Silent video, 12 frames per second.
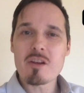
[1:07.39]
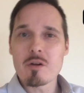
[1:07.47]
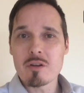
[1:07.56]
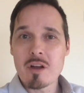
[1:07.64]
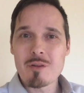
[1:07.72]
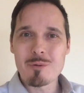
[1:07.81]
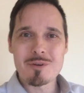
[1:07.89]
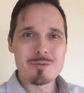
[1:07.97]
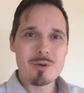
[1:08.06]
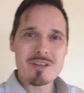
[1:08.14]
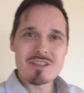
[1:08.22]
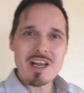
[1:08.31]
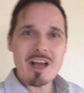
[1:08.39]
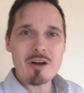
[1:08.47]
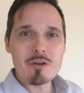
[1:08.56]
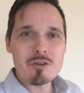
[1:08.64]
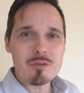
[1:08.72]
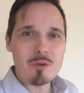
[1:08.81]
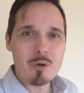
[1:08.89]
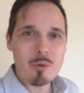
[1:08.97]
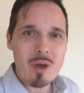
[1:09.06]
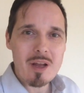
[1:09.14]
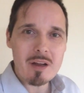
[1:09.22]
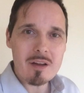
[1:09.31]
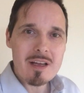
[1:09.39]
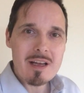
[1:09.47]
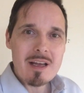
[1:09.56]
in other words, what is the health of your credit,